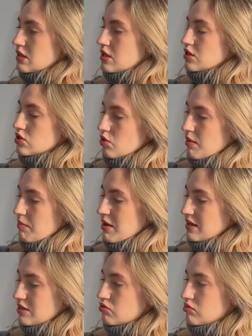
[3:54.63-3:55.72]
So maybe I
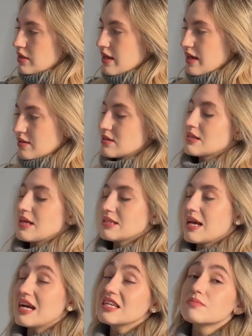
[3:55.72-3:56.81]
didn't really get it in size
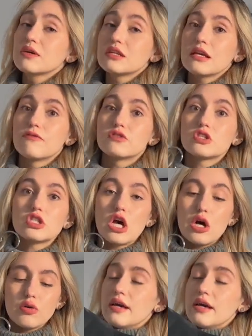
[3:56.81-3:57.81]
S, but if so,